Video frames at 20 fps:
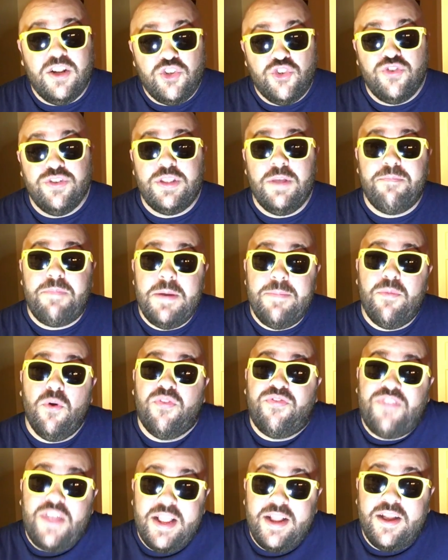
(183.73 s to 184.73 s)
country that people
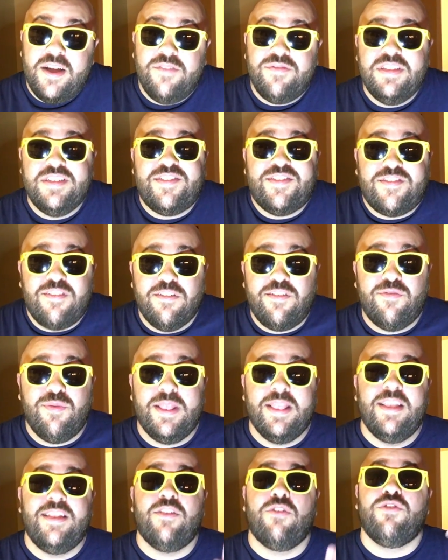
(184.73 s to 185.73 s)
think of that starts
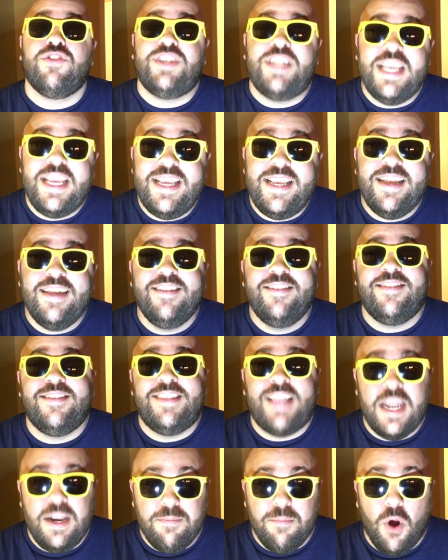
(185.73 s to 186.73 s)
with letter D is
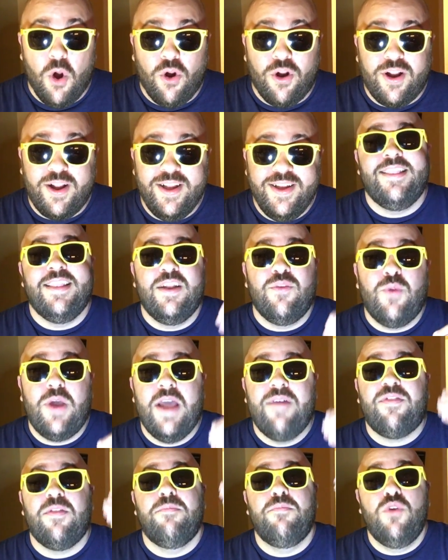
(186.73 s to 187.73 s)
Denmark. And then we
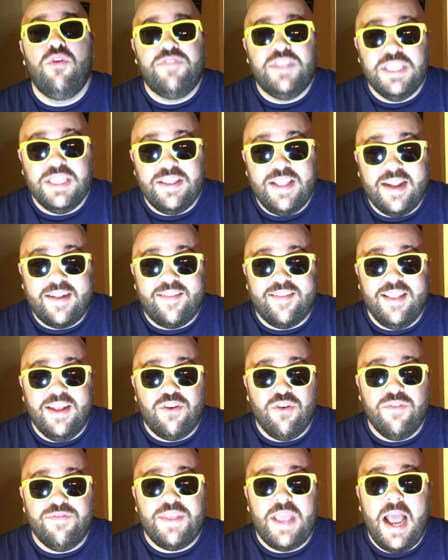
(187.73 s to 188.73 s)
have them move to the next
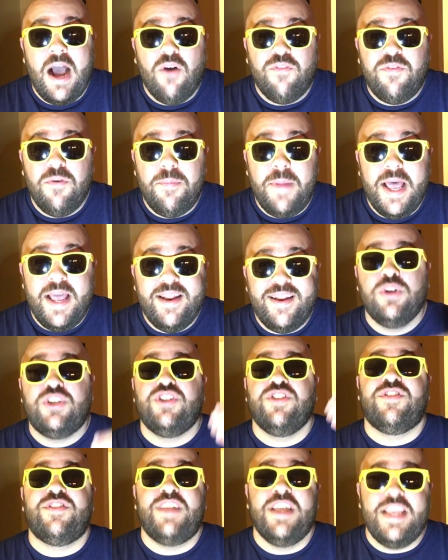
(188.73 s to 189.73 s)
letter of the alphabet,
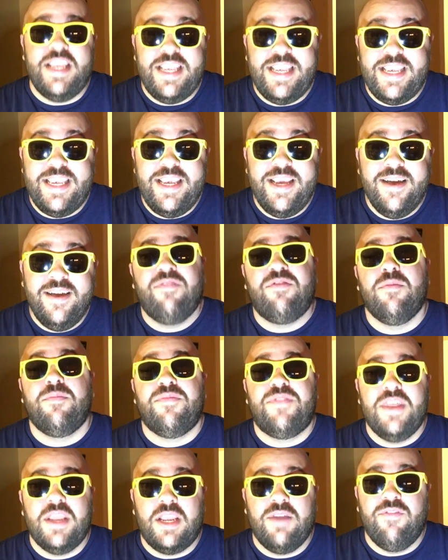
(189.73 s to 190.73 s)
which is the E. Have them
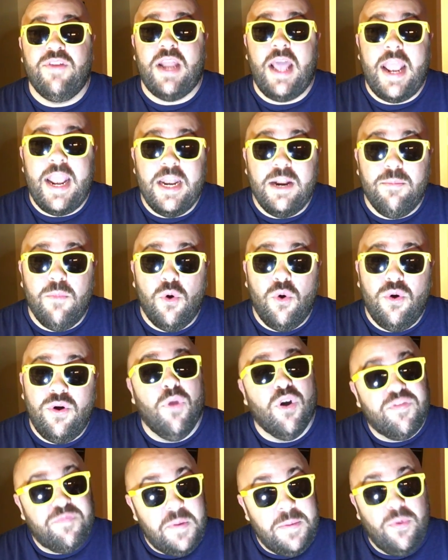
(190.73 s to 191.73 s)
think of an animal.
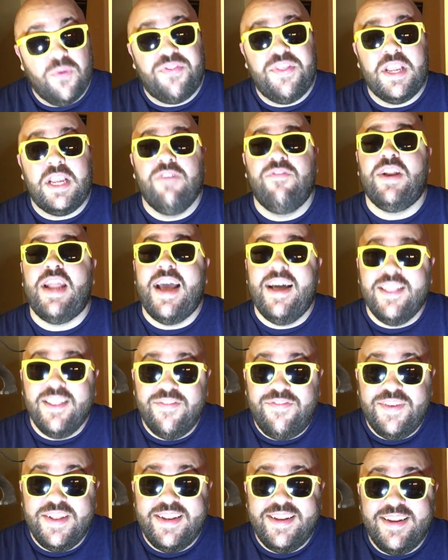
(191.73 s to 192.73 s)
Most people think of an
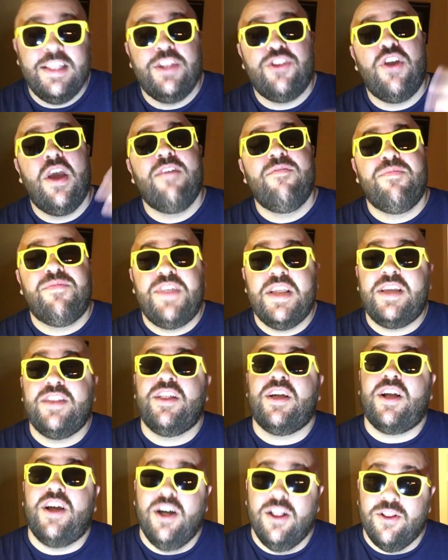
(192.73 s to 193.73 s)
elephant. And then you have them think of
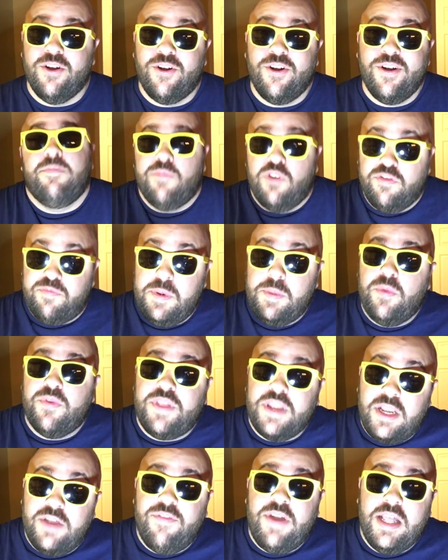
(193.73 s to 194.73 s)
the color. And most people
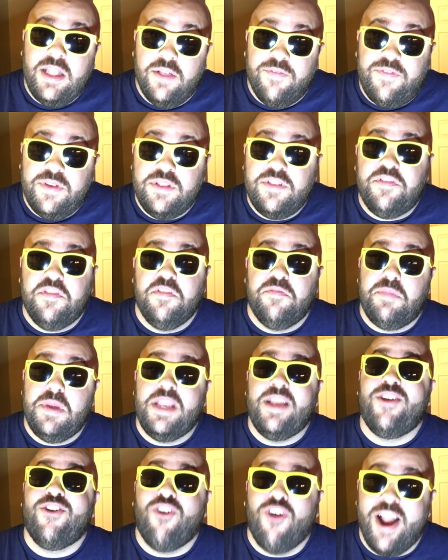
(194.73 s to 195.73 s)
think of elephants as being